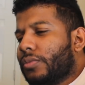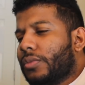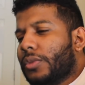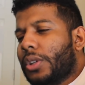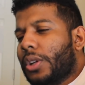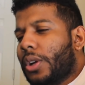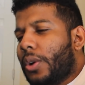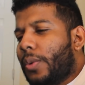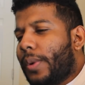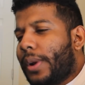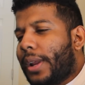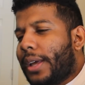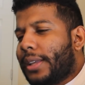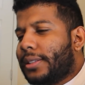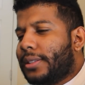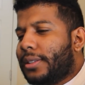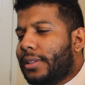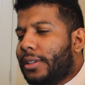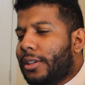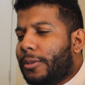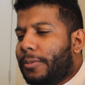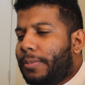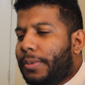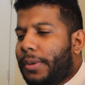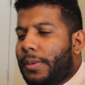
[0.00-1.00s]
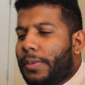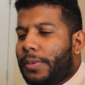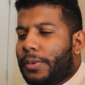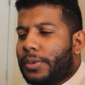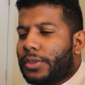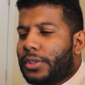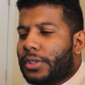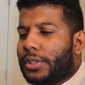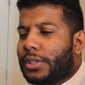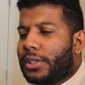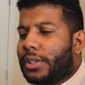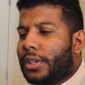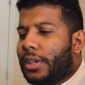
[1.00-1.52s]
when I tell people,
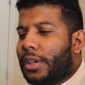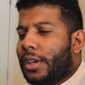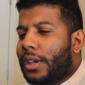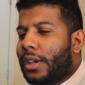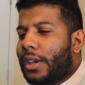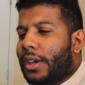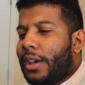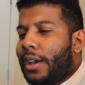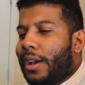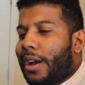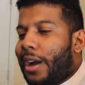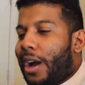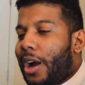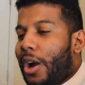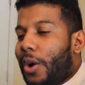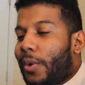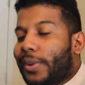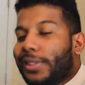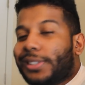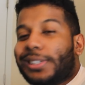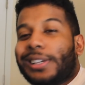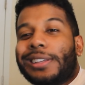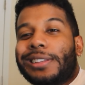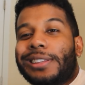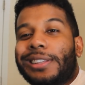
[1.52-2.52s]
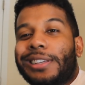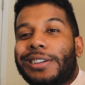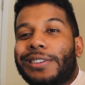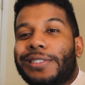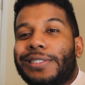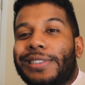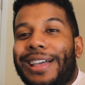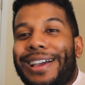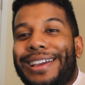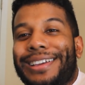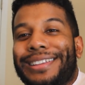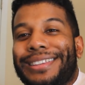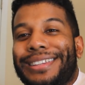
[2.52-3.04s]
just I always say,
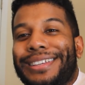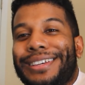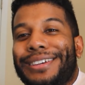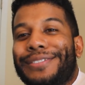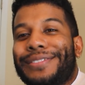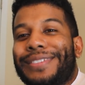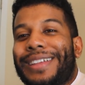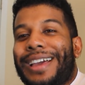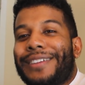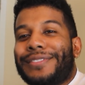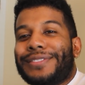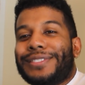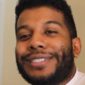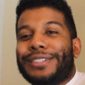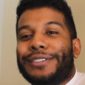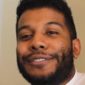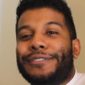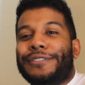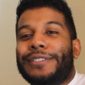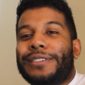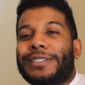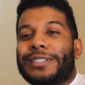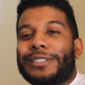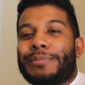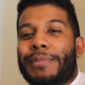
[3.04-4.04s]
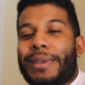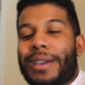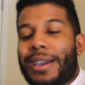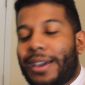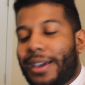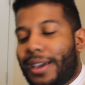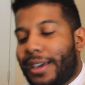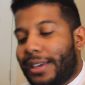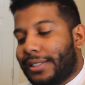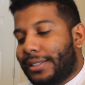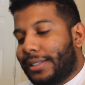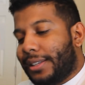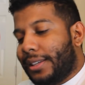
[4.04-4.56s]
live life to the fullest,
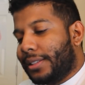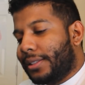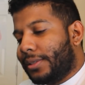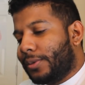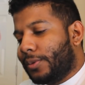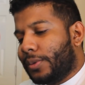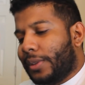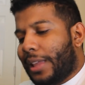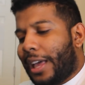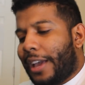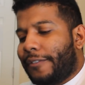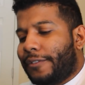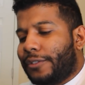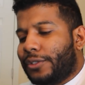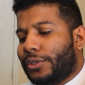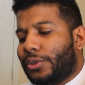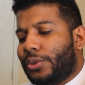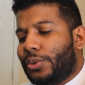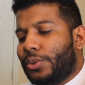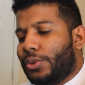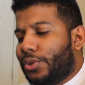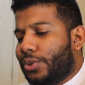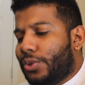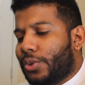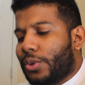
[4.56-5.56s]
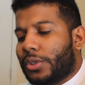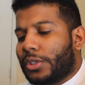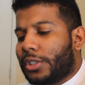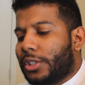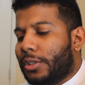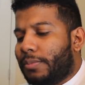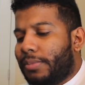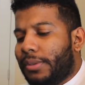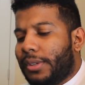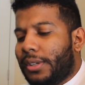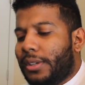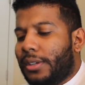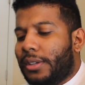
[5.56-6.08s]
man. It's life is too short
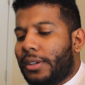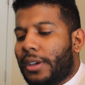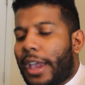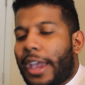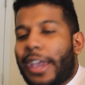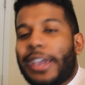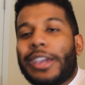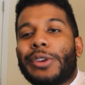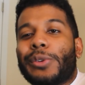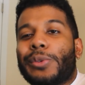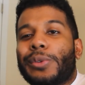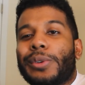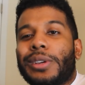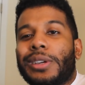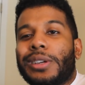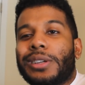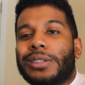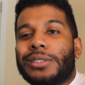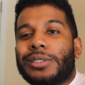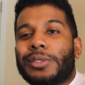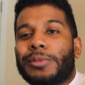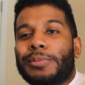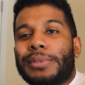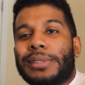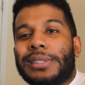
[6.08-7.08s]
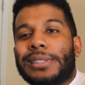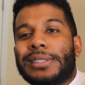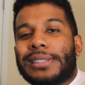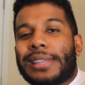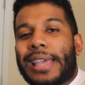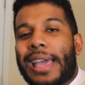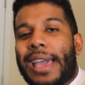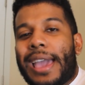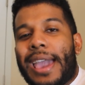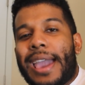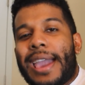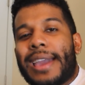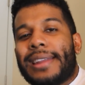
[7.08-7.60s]
to be angry and to be
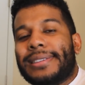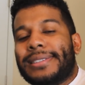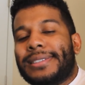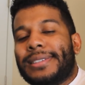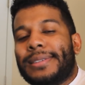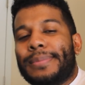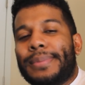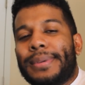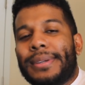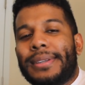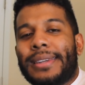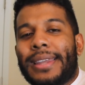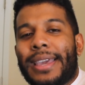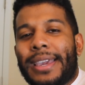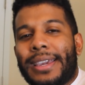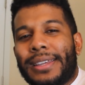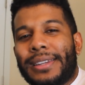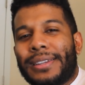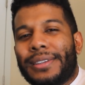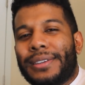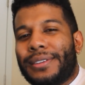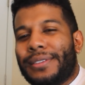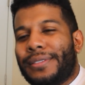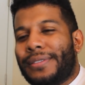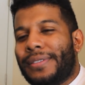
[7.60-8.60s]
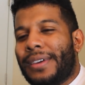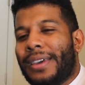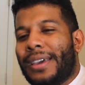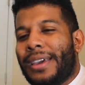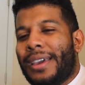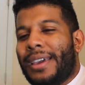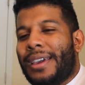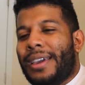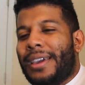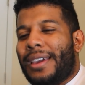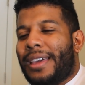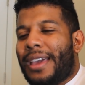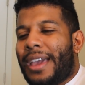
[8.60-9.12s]
sad and to be negative
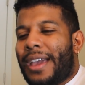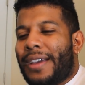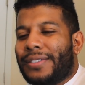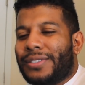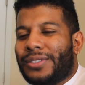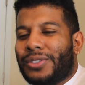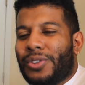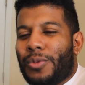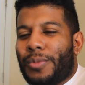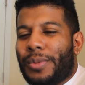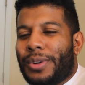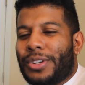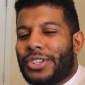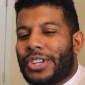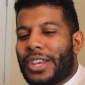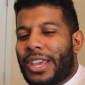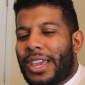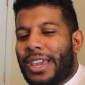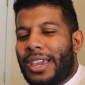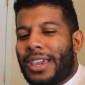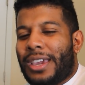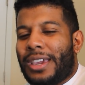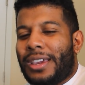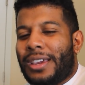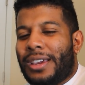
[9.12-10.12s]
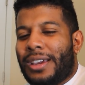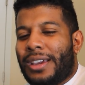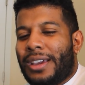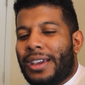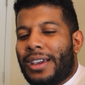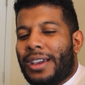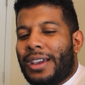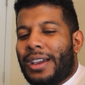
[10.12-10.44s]
and have so much hate.